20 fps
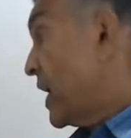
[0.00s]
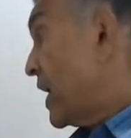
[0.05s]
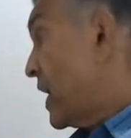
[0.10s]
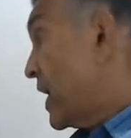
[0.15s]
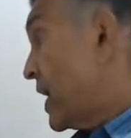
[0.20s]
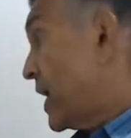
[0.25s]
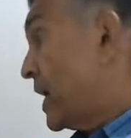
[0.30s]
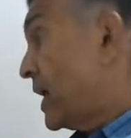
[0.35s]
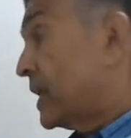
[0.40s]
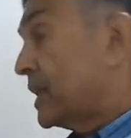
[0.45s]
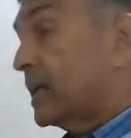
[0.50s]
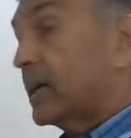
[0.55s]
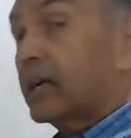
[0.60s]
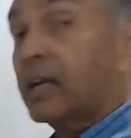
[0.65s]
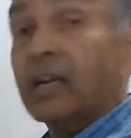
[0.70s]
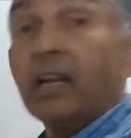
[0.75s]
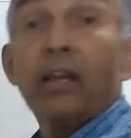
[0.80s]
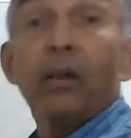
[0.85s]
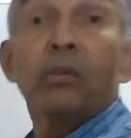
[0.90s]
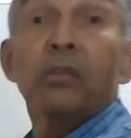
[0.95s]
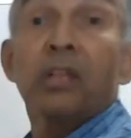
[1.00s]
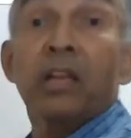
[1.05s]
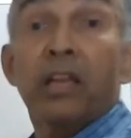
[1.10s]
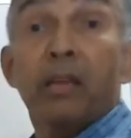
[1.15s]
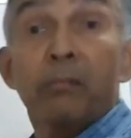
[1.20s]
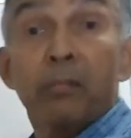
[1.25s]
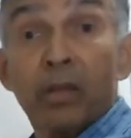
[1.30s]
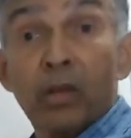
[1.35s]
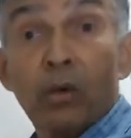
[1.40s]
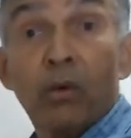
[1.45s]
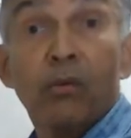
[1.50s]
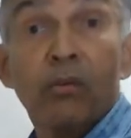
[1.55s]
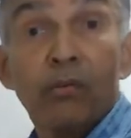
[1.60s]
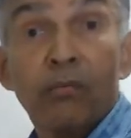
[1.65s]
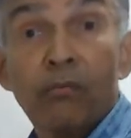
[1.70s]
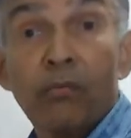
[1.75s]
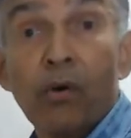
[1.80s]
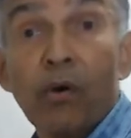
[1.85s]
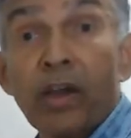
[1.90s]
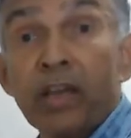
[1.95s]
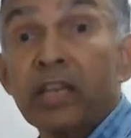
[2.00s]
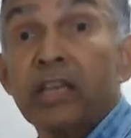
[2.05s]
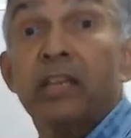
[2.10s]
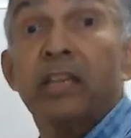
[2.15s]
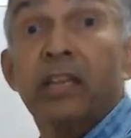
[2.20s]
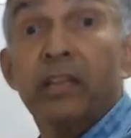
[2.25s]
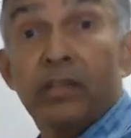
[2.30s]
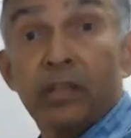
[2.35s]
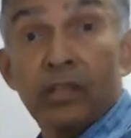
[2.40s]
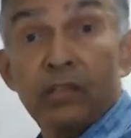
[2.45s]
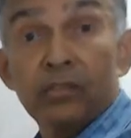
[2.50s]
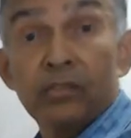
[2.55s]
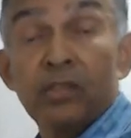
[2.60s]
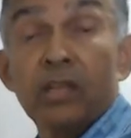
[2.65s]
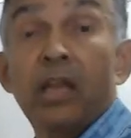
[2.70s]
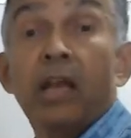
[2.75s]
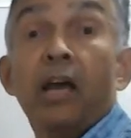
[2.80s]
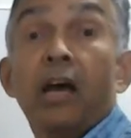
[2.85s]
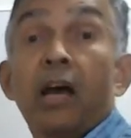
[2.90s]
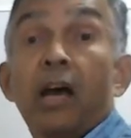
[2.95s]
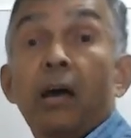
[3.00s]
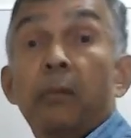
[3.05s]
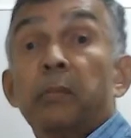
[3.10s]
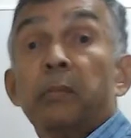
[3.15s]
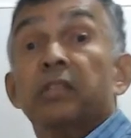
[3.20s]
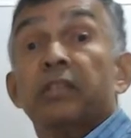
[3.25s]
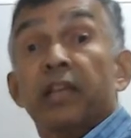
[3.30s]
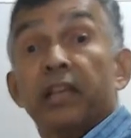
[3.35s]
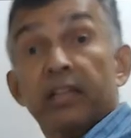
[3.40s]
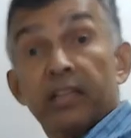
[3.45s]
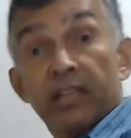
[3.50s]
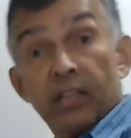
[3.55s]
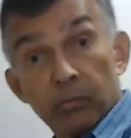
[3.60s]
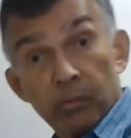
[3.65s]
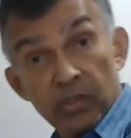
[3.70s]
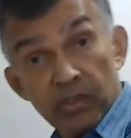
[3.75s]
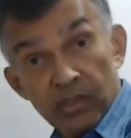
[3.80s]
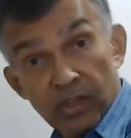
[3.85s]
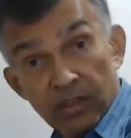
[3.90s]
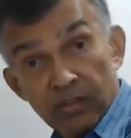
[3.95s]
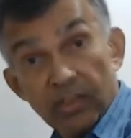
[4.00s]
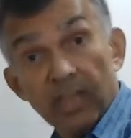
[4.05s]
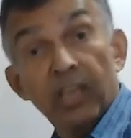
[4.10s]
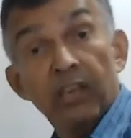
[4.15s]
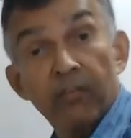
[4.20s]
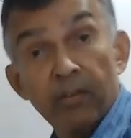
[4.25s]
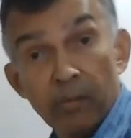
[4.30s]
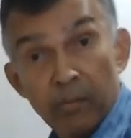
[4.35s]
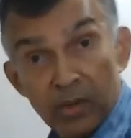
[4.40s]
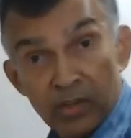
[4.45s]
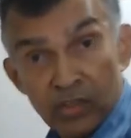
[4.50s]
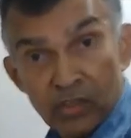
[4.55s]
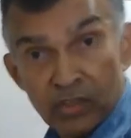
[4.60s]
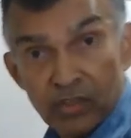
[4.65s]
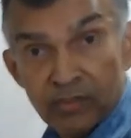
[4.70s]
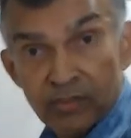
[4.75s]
And click on the link below for any details. Please get in touch with this channel. Thank you very much.